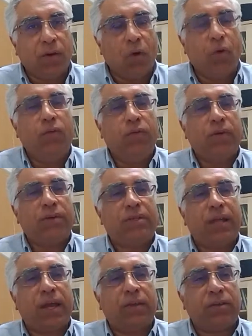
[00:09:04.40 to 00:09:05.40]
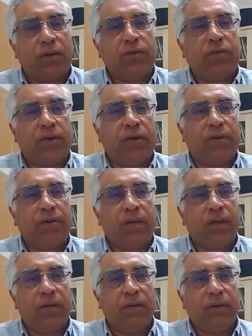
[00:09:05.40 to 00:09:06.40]
oversight
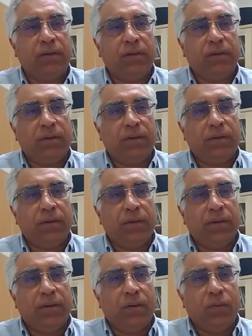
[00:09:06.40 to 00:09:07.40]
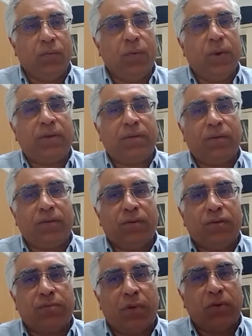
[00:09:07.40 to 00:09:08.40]
authority with
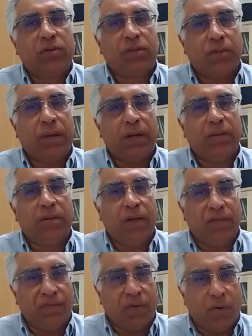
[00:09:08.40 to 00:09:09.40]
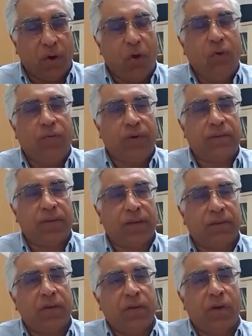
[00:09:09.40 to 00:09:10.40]
responsibility for
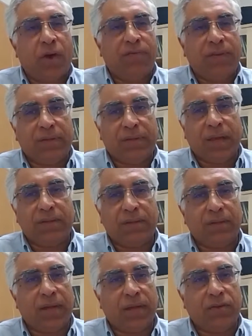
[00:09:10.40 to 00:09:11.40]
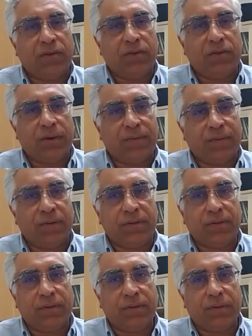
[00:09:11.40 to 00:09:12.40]
oversight of India's intelligence services?